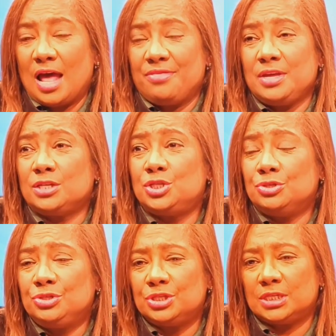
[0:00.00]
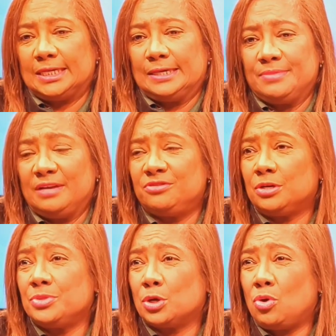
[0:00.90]
I think it's huge. They've
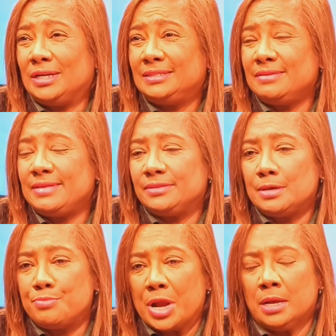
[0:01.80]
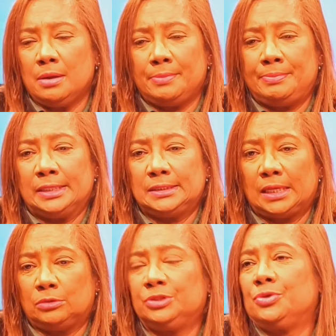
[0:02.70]
shown the quality that they bring, but
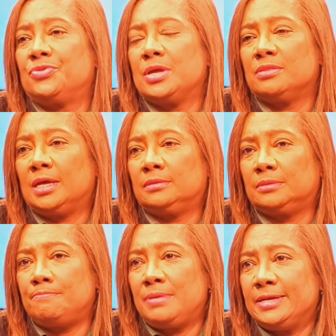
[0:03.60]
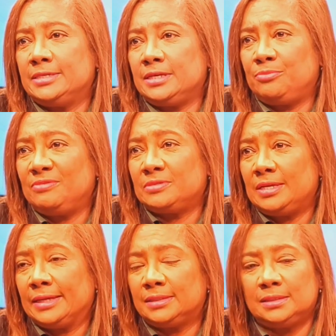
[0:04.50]
I also think that the players that we've
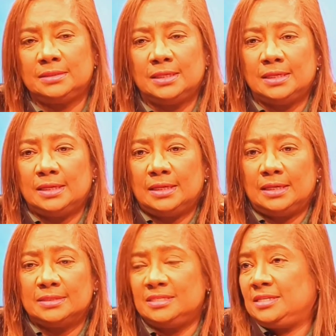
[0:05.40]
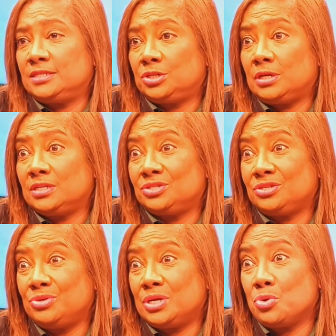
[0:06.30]
selected, Tisetra has
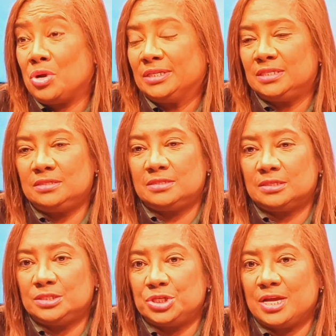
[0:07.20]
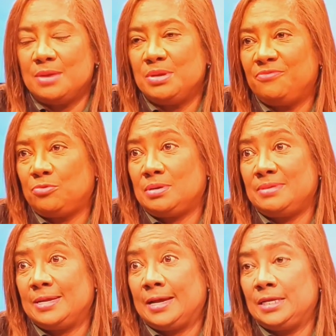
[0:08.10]
shown her qualities. So she came in for
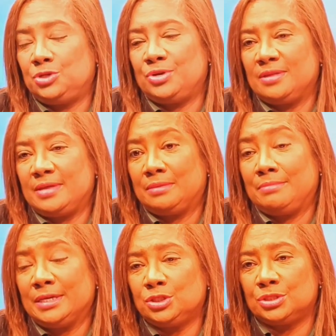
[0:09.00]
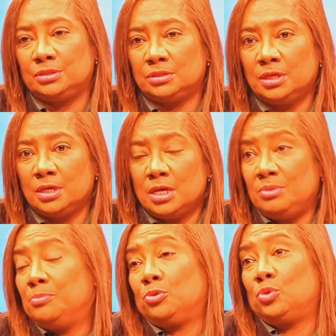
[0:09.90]
Bambanani during that match, and
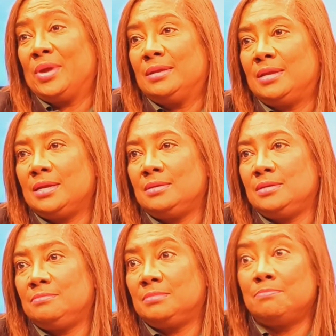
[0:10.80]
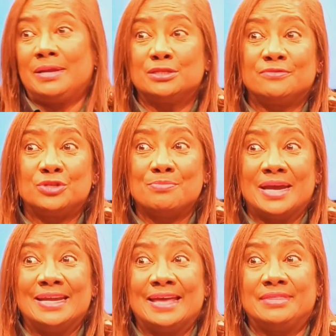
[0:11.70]
we brought Wendy in place of
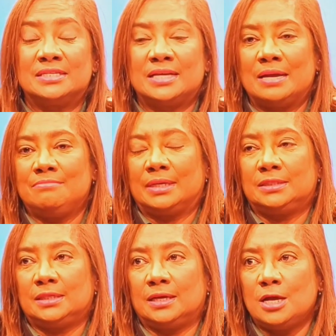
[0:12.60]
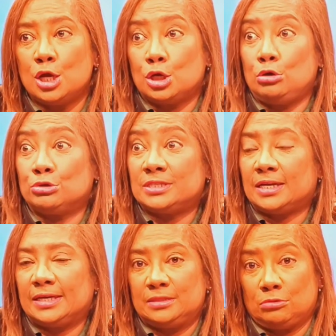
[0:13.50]
Jermaine at the time, but
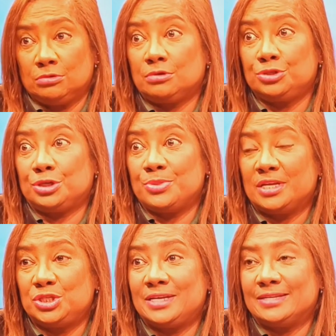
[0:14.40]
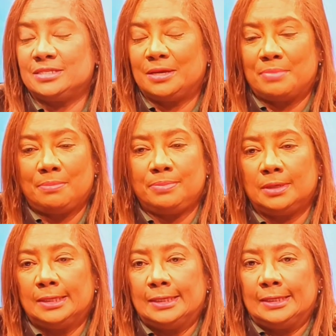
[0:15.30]
Kolosa has also shown that she can step up.
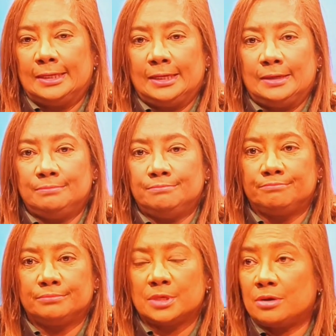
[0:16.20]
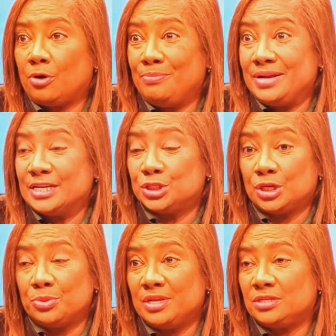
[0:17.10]
Robin has
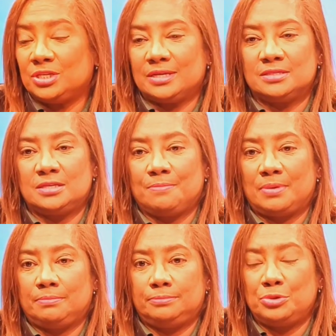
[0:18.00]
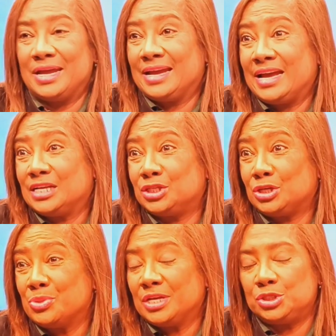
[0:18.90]
shown that she can step up. Bungeka has
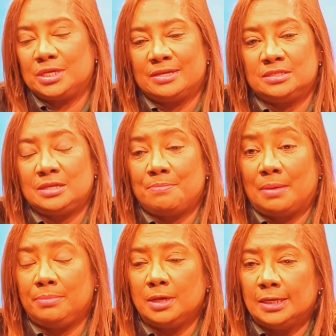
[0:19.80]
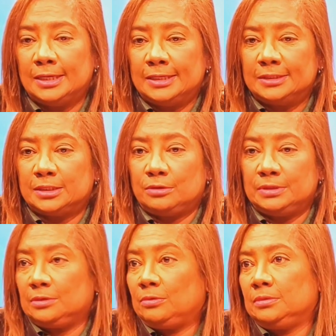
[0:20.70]
shown that she can step up.
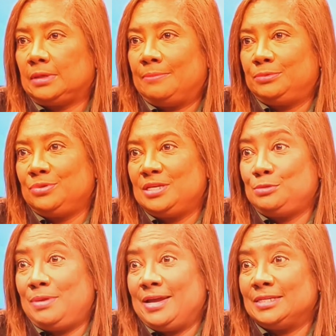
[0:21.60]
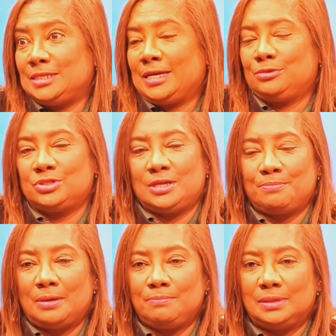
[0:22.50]
So it's all up to these players now to
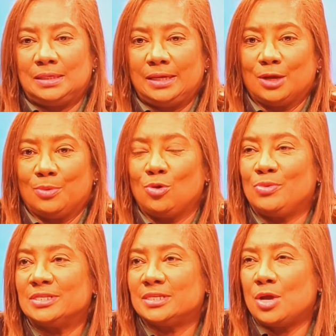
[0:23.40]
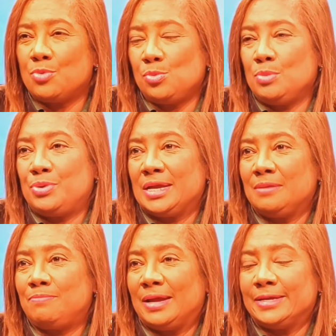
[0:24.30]
step up. Like we always say, when we bring
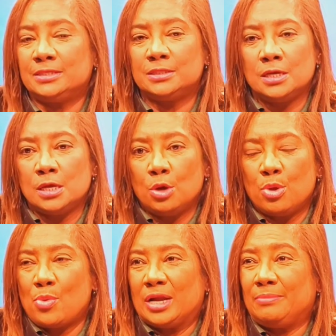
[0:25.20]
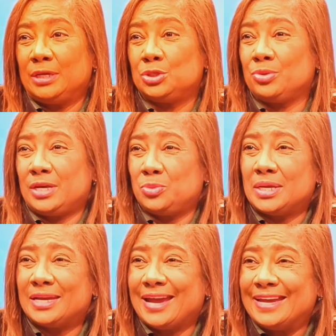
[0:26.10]
in players, we want to make sure that
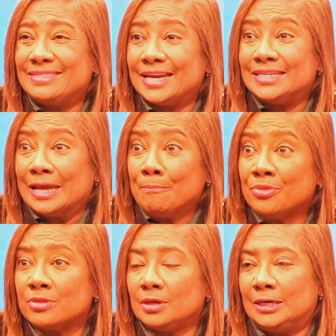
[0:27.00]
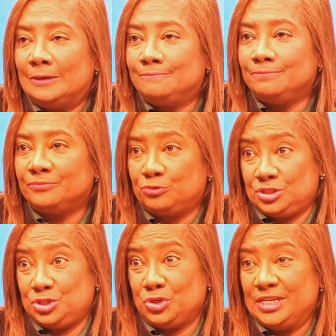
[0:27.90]
we create that depth for
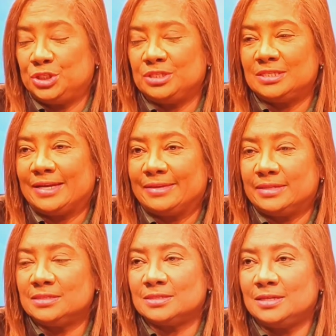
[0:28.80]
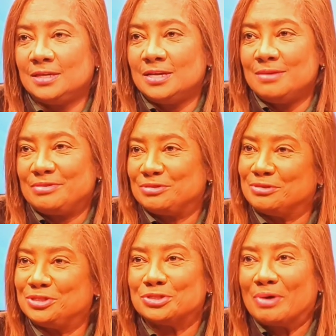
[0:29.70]
situations like this.
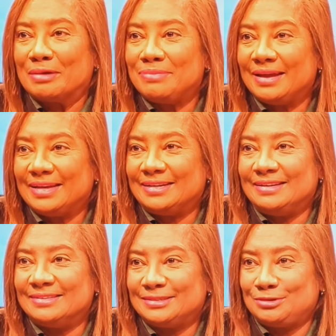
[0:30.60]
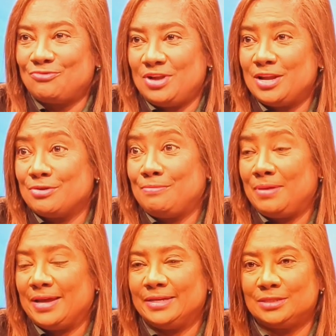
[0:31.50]
It's not just one player, it's two really good
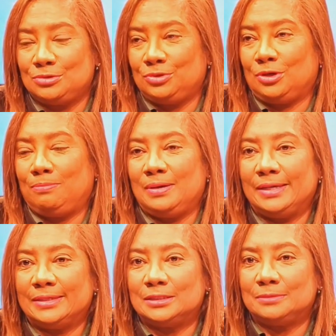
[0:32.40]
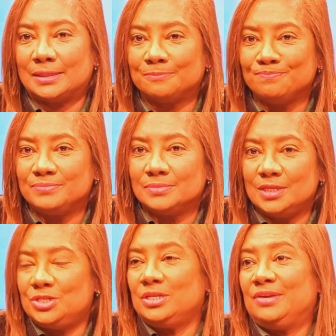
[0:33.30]
players, two top players, but
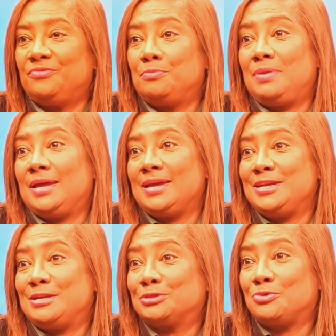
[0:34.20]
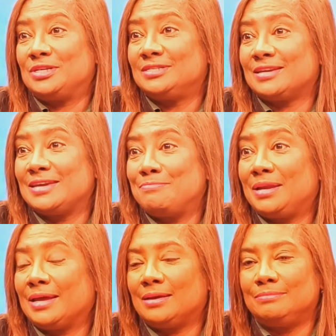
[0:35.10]
each and every player in our squad is a key
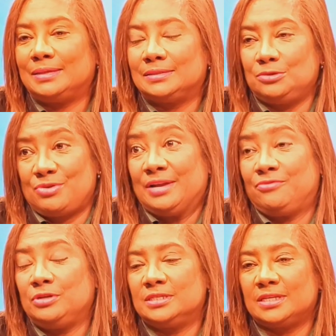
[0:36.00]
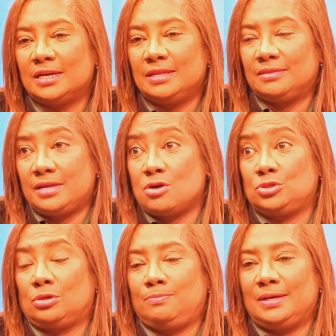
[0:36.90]
player. But you rightfully say that they
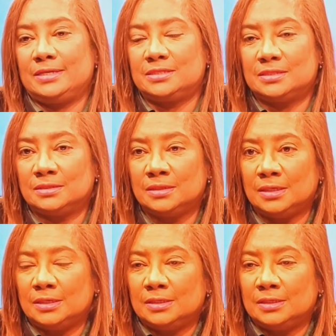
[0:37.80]
are top players, and